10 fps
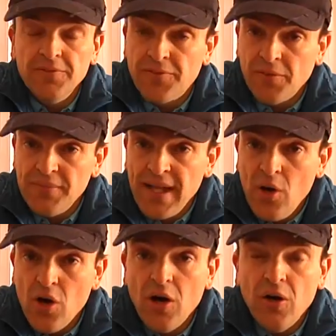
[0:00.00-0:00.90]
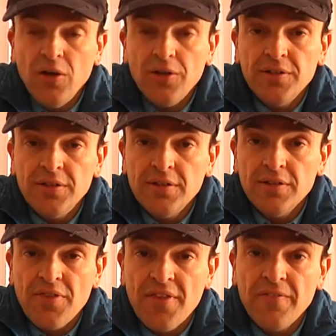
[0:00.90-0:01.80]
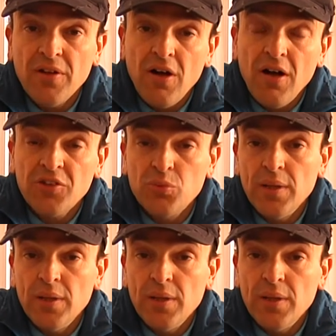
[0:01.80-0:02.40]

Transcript: From now on, the vlogs